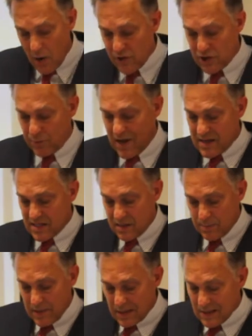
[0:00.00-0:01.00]

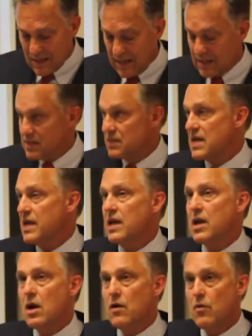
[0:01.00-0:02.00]
responsibility to take
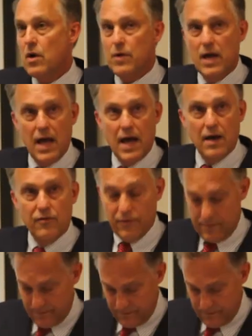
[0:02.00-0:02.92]
care of what we have.